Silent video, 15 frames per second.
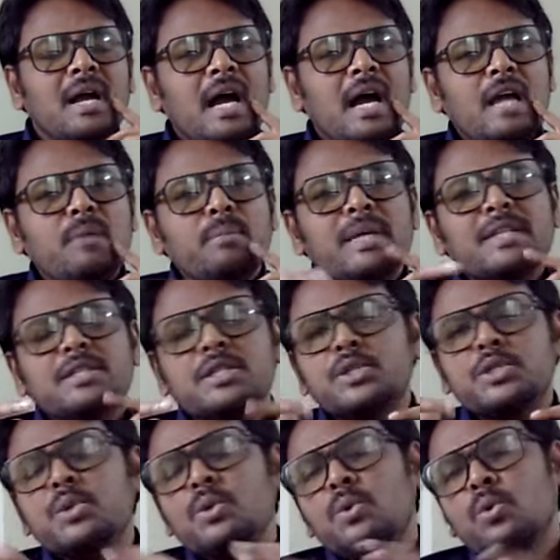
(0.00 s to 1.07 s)
I met
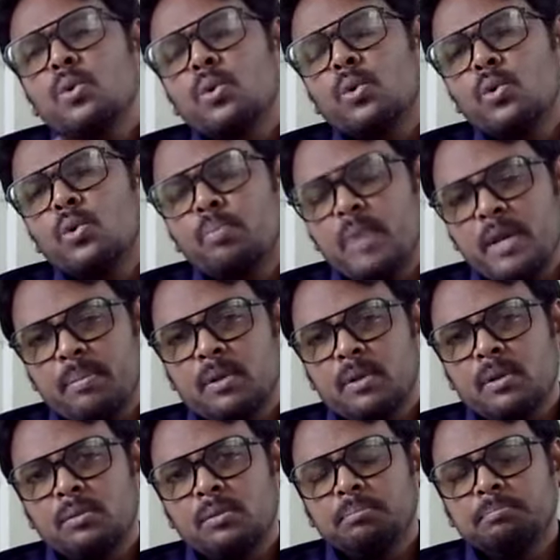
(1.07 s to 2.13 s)
two rude
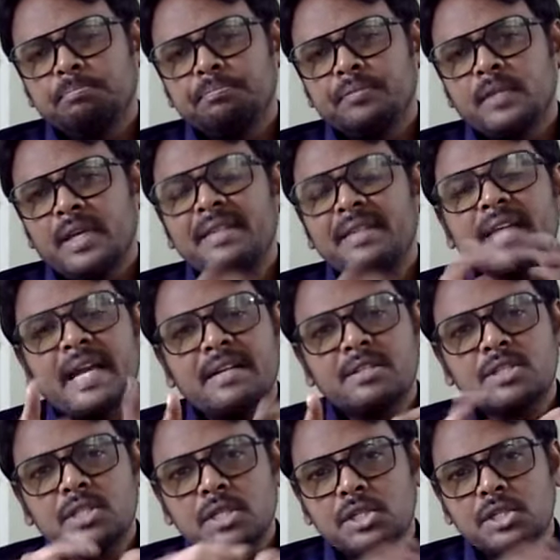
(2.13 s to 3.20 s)
people in that
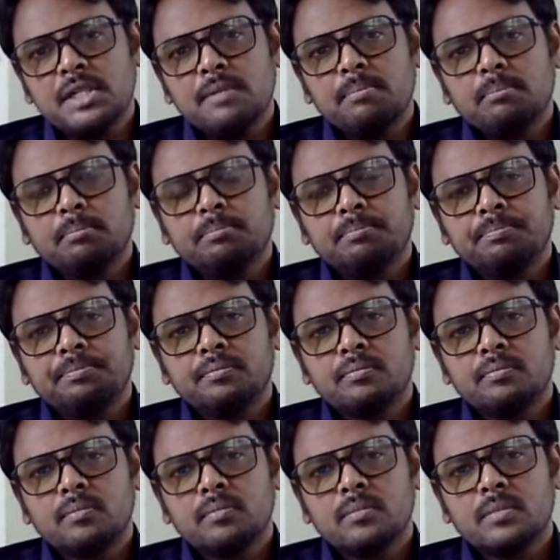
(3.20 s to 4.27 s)
city.
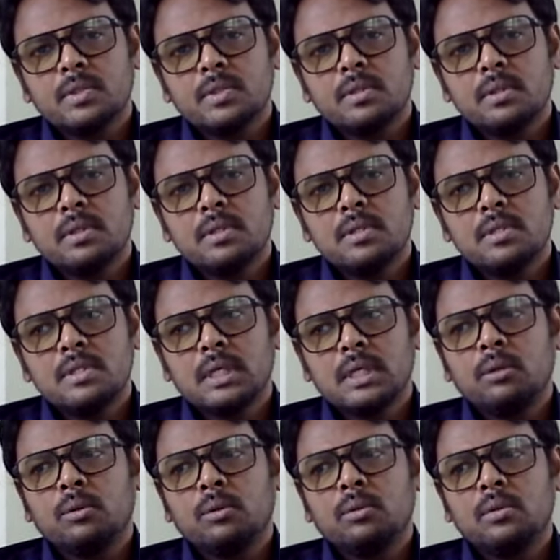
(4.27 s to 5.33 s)

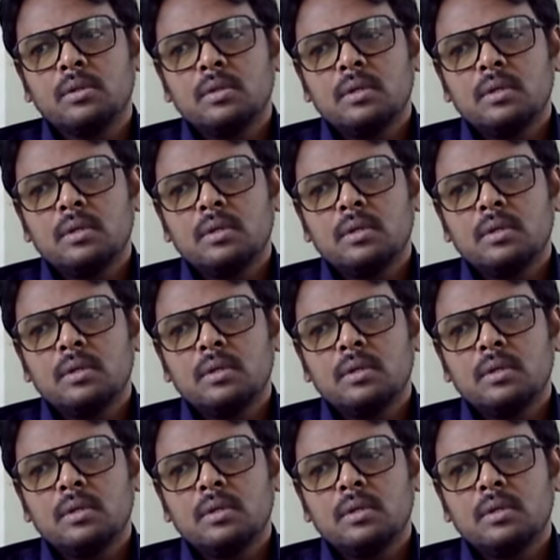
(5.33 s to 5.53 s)
So